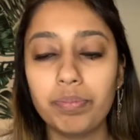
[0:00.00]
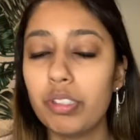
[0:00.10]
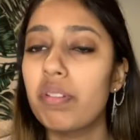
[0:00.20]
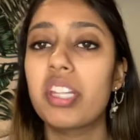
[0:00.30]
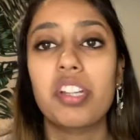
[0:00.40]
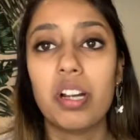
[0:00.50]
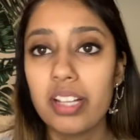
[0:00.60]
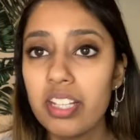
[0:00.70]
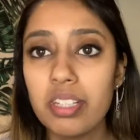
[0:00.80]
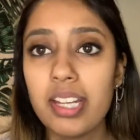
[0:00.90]
within your
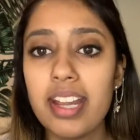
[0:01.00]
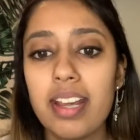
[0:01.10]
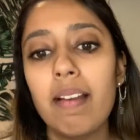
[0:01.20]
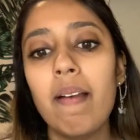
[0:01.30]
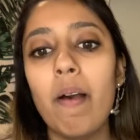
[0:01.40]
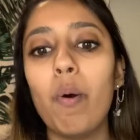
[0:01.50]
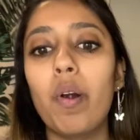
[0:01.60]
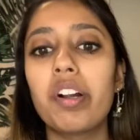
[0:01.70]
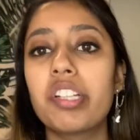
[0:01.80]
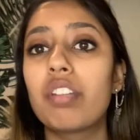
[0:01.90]
listing
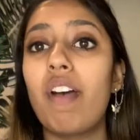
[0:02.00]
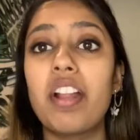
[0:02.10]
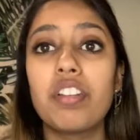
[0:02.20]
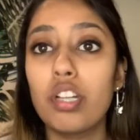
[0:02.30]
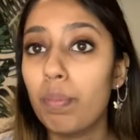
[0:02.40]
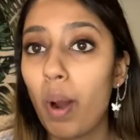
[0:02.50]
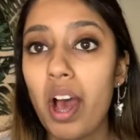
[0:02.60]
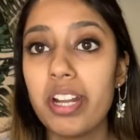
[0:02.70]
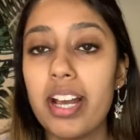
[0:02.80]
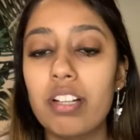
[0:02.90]
or just find new
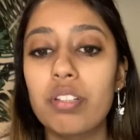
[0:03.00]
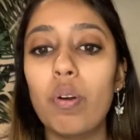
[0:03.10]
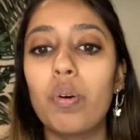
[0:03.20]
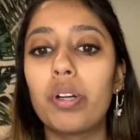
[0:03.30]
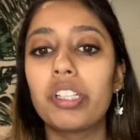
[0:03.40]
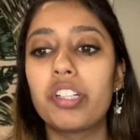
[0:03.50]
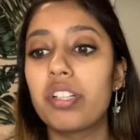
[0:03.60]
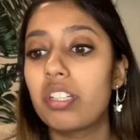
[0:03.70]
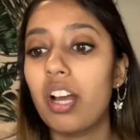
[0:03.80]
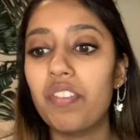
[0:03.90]
products or, you know,
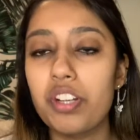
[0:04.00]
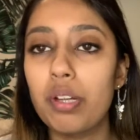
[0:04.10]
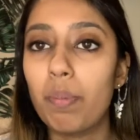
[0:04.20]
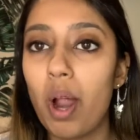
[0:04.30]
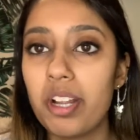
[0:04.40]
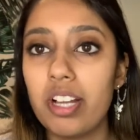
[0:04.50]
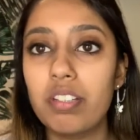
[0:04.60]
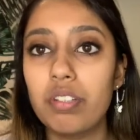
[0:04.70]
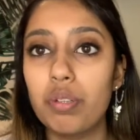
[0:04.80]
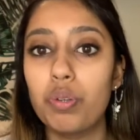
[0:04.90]
discover new
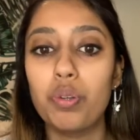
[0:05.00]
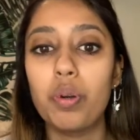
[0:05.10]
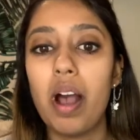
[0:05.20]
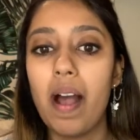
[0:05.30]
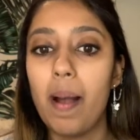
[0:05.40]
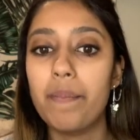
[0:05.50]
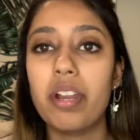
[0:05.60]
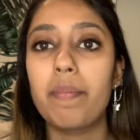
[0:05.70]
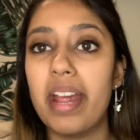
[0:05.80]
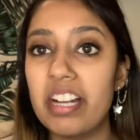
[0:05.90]
products through
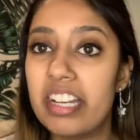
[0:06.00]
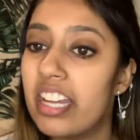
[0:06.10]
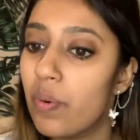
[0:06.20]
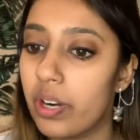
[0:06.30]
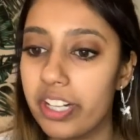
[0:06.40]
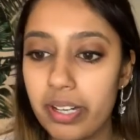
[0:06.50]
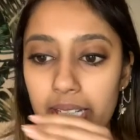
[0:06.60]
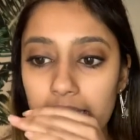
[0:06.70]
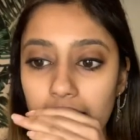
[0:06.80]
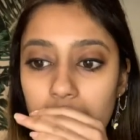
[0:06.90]
your main keyword.
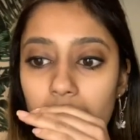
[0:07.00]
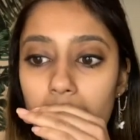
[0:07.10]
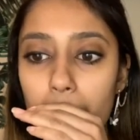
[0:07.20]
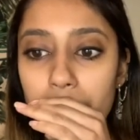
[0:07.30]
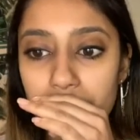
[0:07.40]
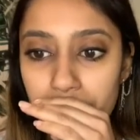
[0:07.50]
What